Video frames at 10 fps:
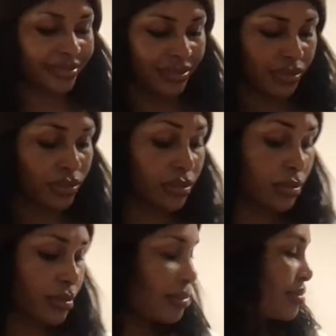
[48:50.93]

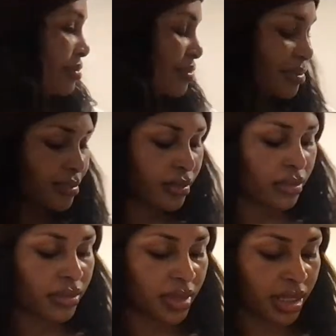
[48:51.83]
Mm.
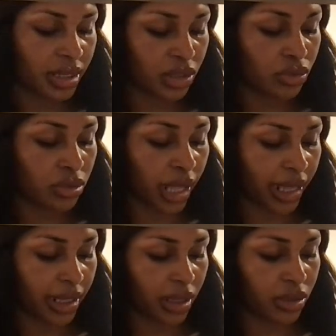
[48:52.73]
Yes, you
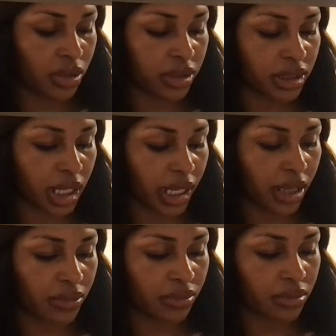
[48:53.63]
like it, you little
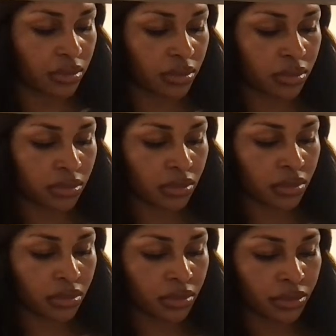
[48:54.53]
stinky.
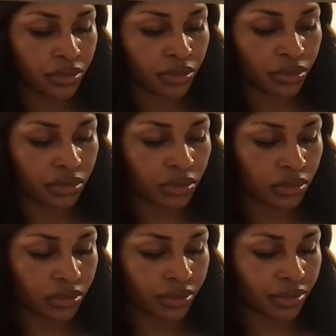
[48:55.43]

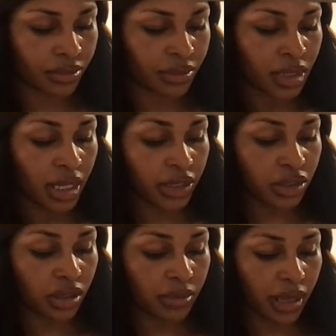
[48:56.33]
Hush your
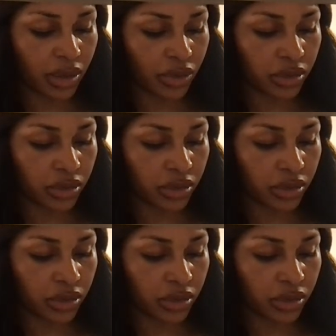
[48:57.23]
little mouth.